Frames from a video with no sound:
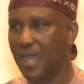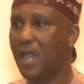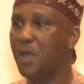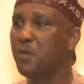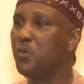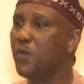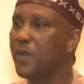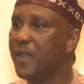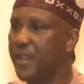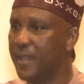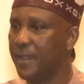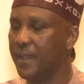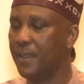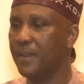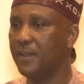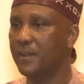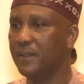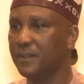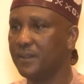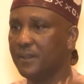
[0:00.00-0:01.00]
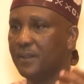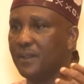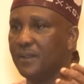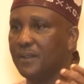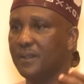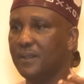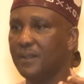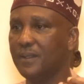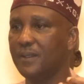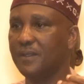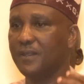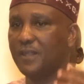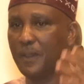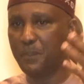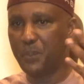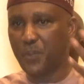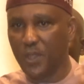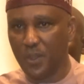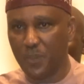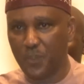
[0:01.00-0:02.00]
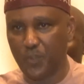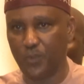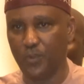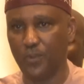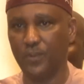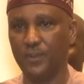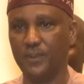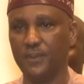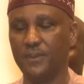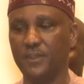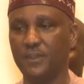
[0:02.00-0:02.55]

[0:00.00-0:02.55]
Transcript: And we, the people,